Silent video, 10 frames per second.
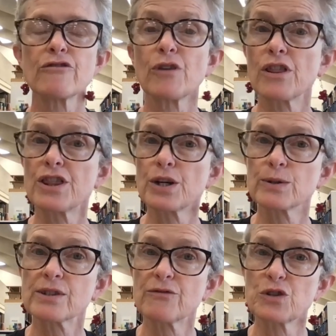for
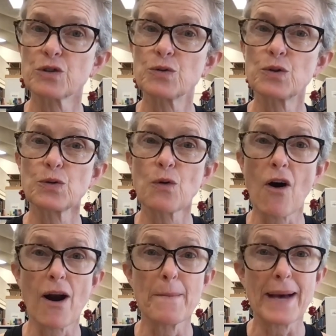those of you who
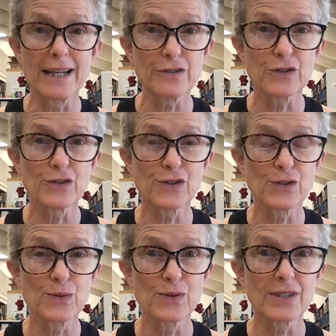are master's
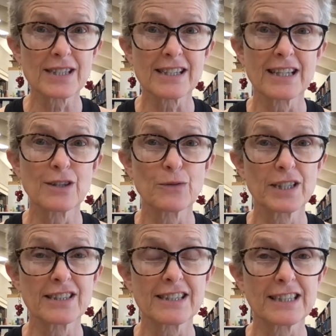students in the
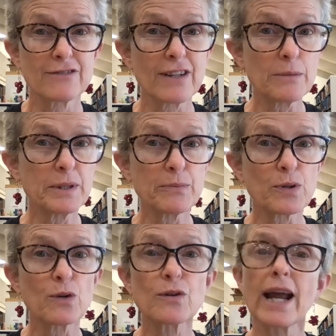real estate development
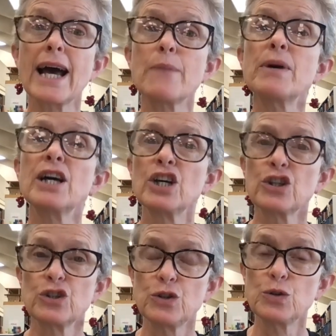program,
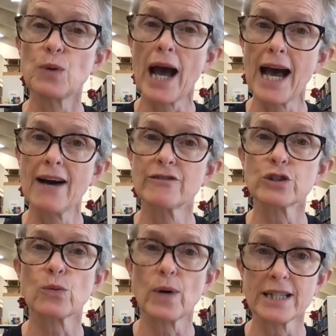you have
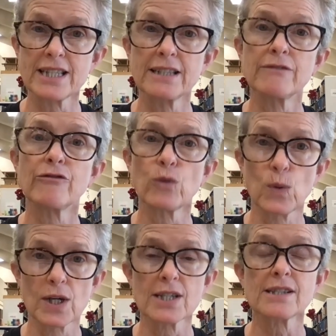
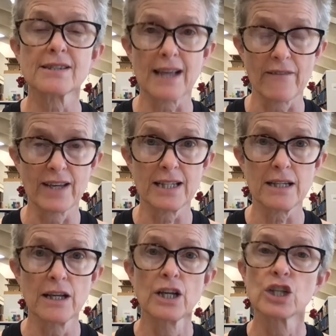
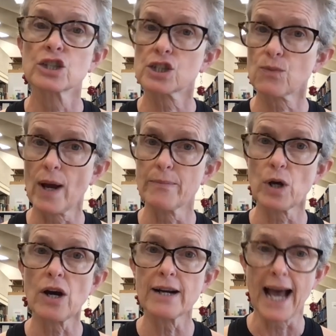24/7 swipe
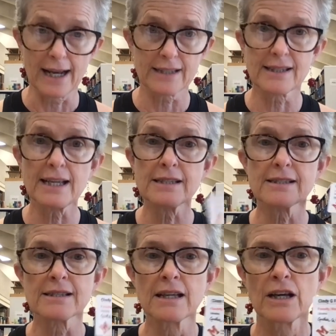card
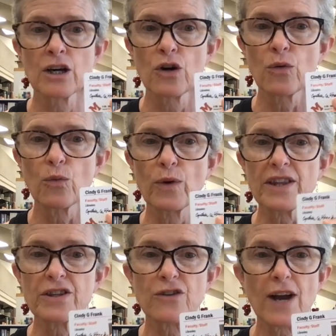access
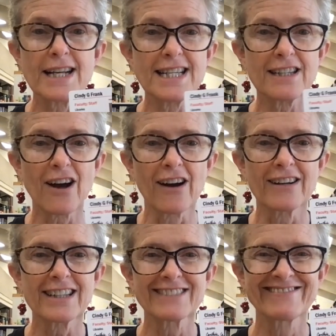with your ID
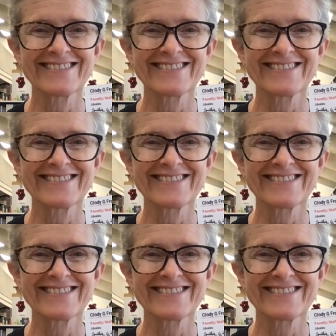card.